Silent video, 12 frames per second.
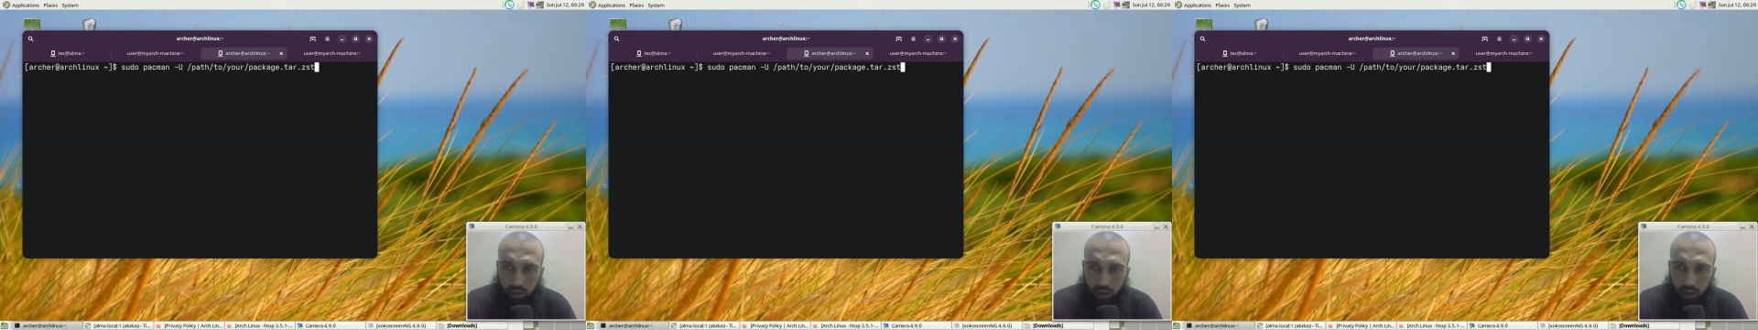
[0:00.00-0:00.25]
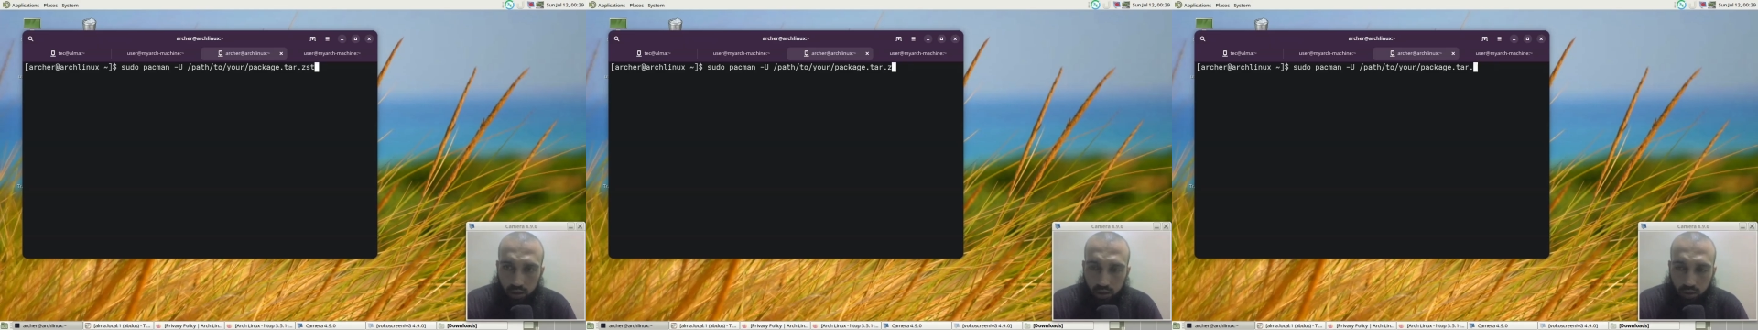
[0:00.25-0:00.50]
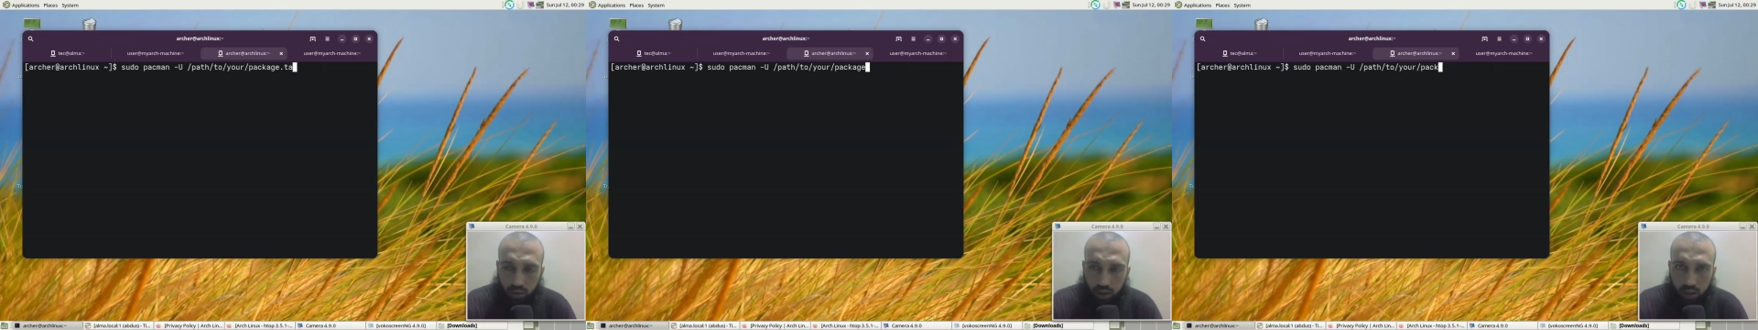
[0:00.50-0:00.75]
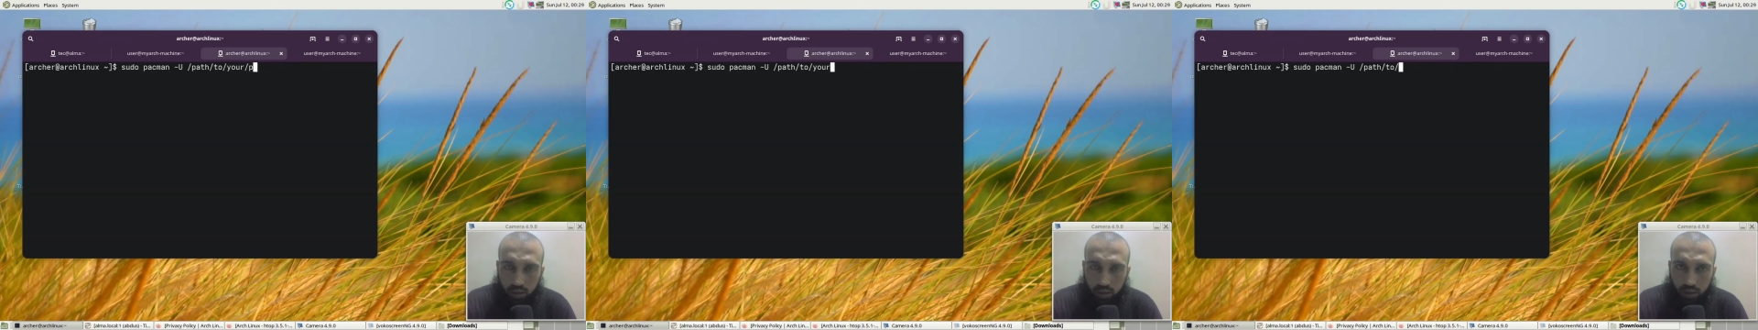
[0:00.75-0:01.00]
case you are
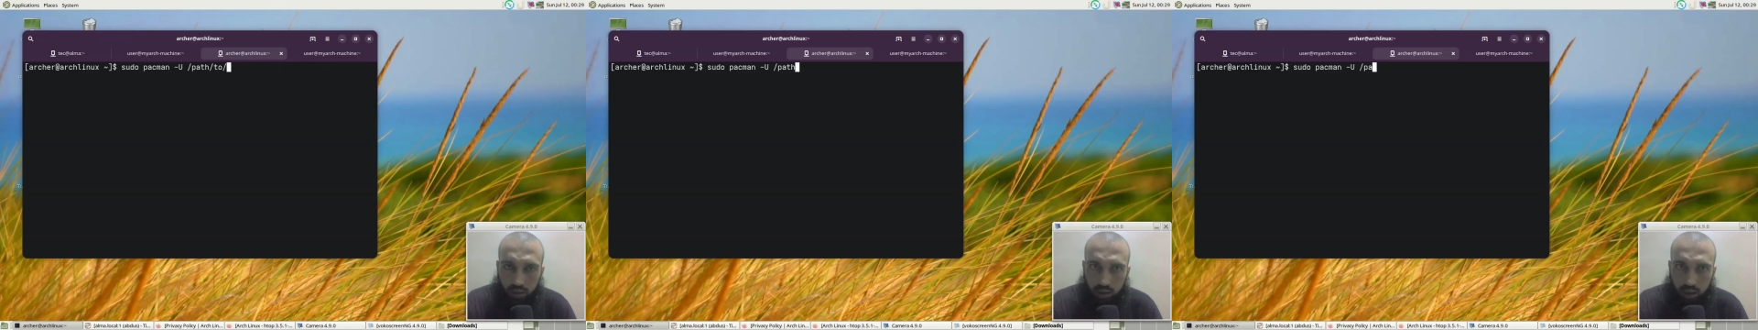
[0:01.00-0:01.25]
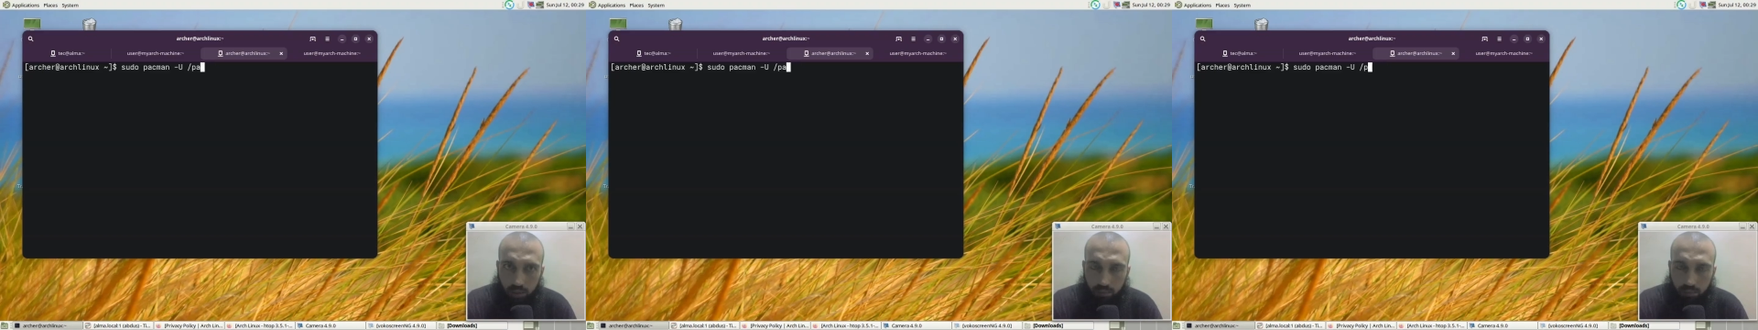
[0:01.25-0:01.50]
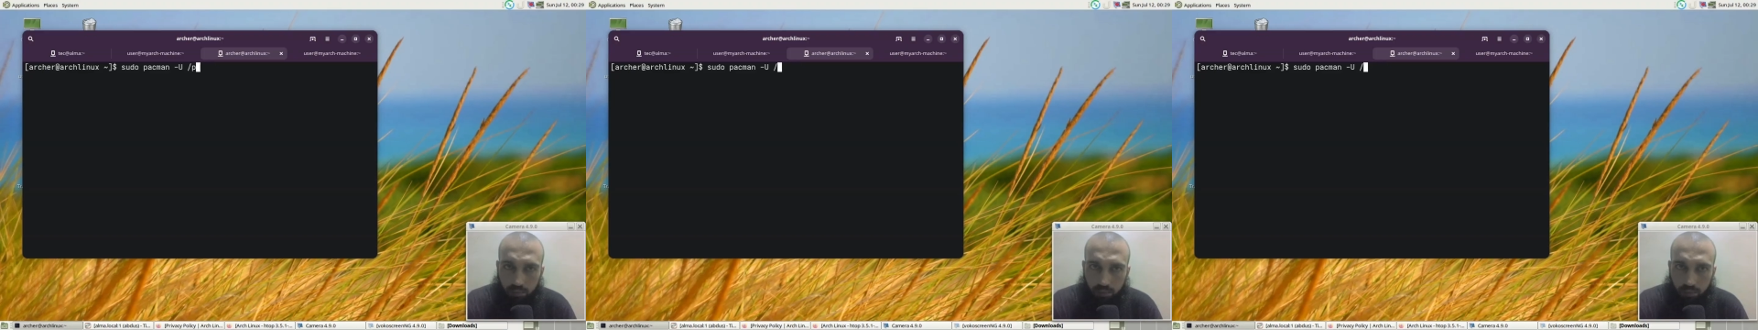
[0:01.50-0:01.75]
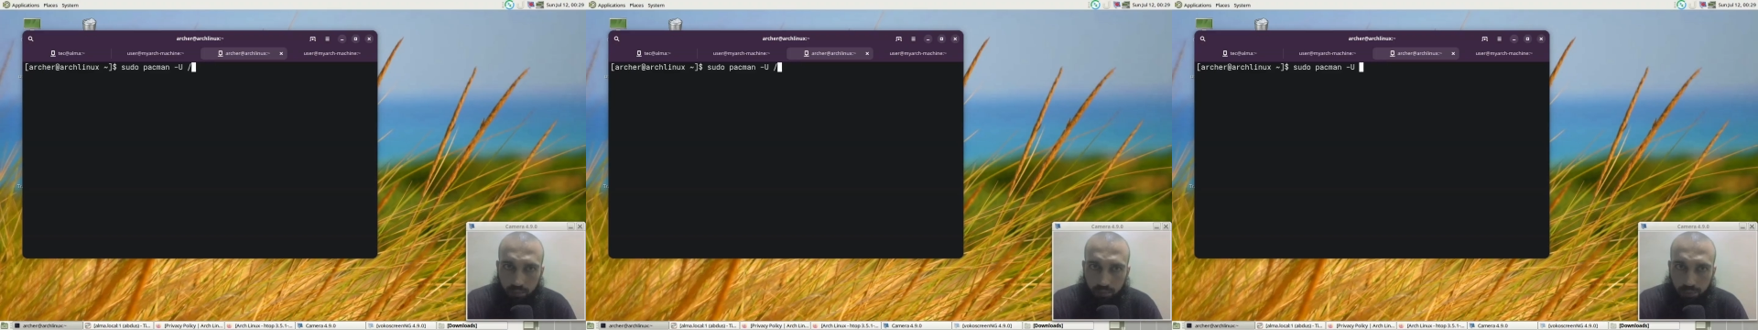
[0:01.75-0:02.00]
in the same
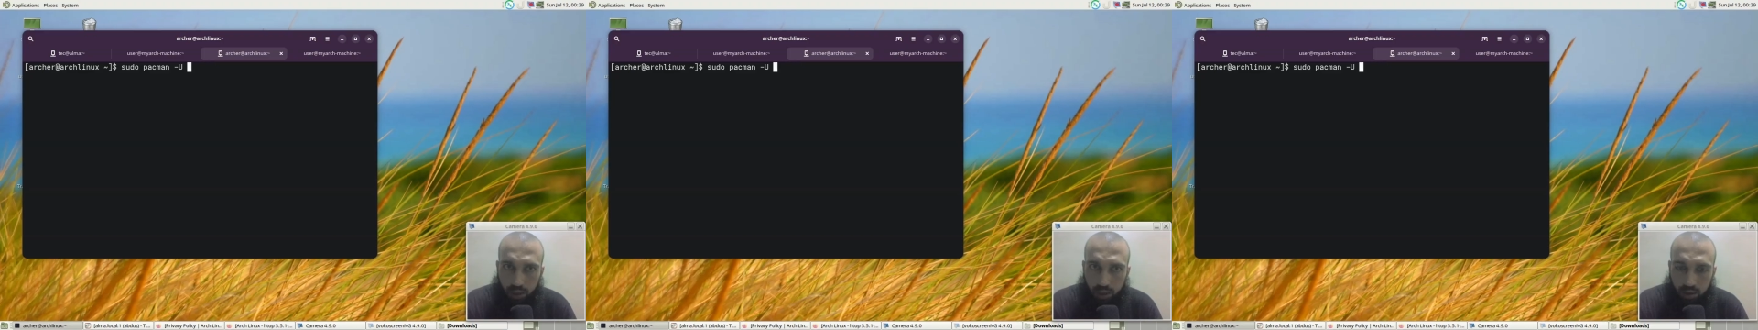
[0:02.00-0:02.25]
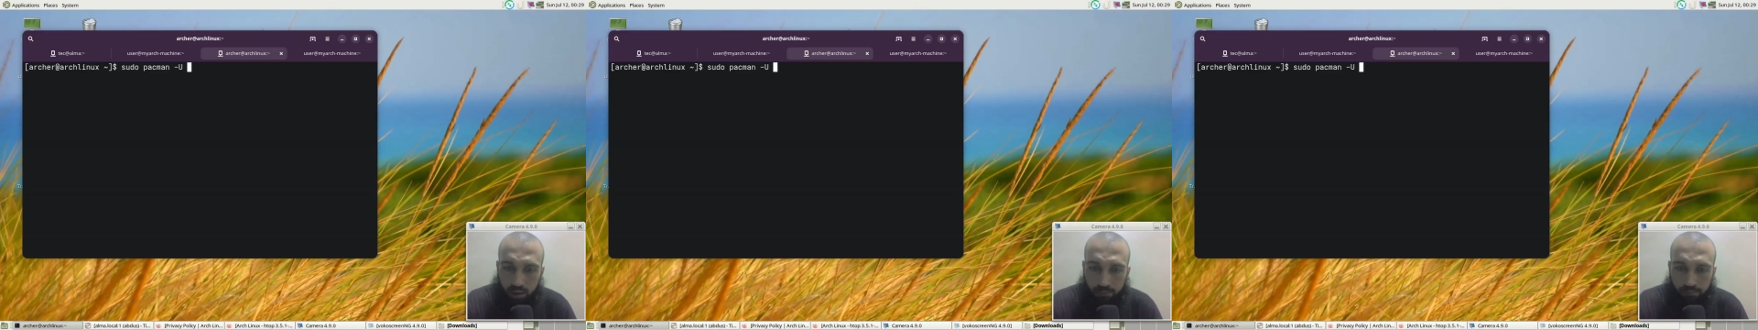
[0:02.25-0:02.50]
path,